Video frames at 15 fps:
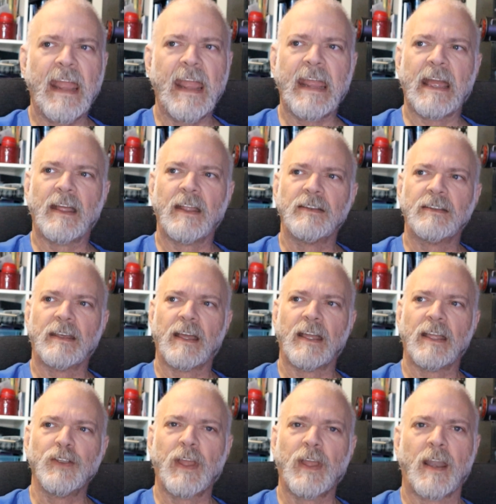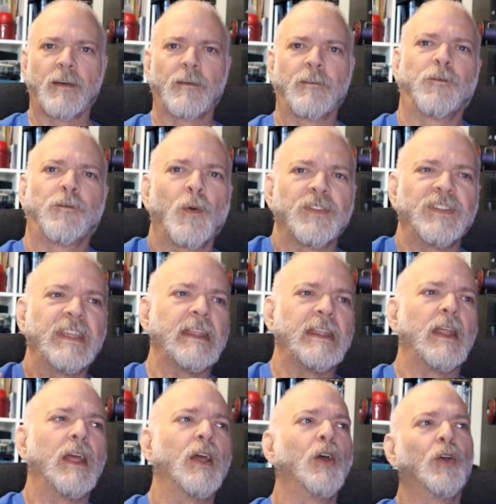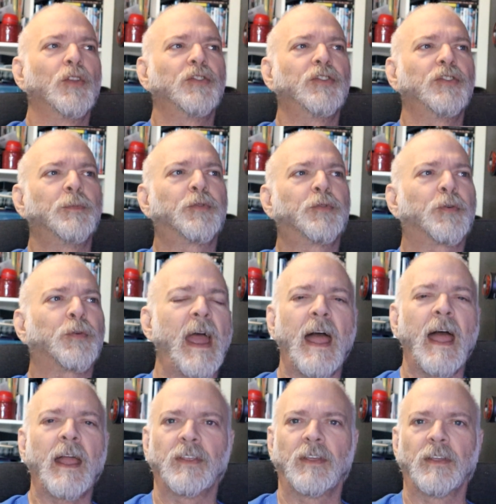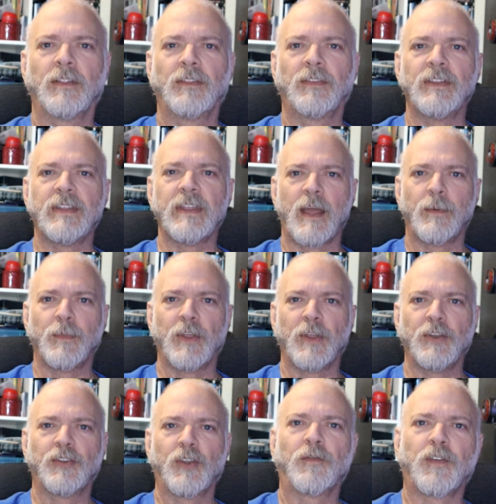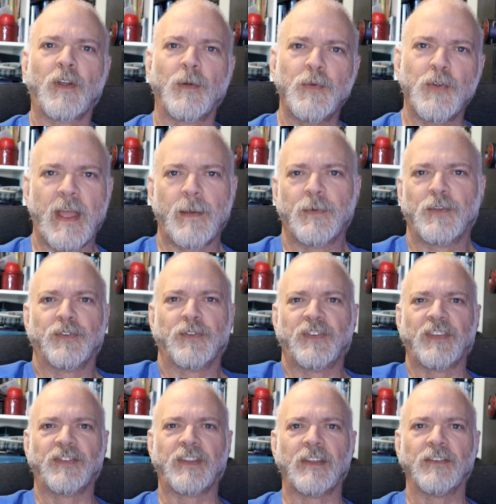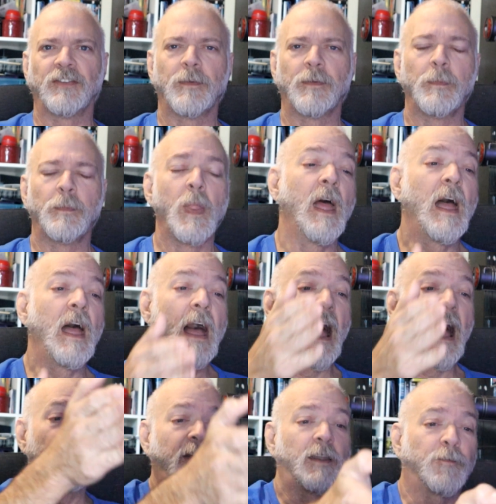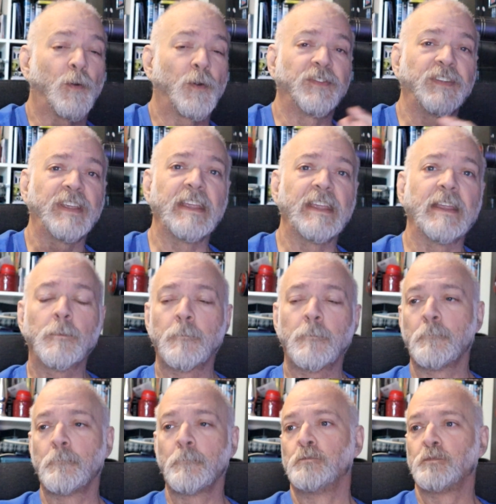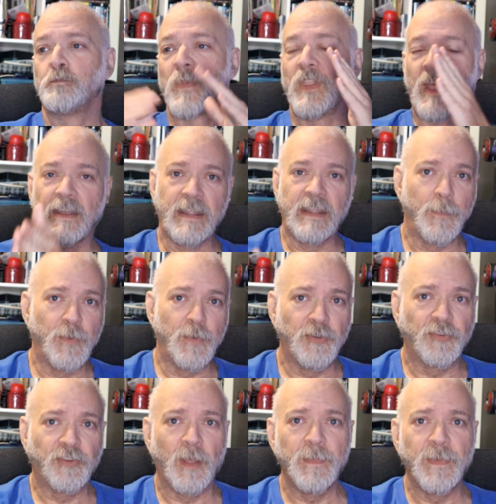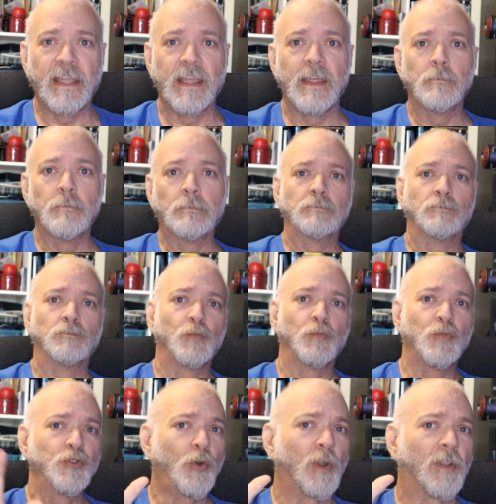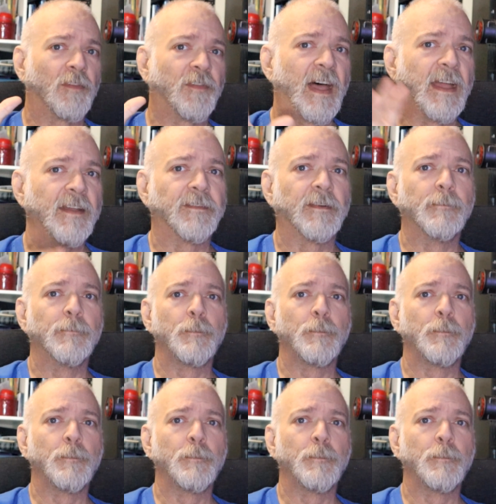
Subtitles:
and you got a 14. Subtract the damage from your damage resistance. I've got a 14, 9 damage is coming in, total 5.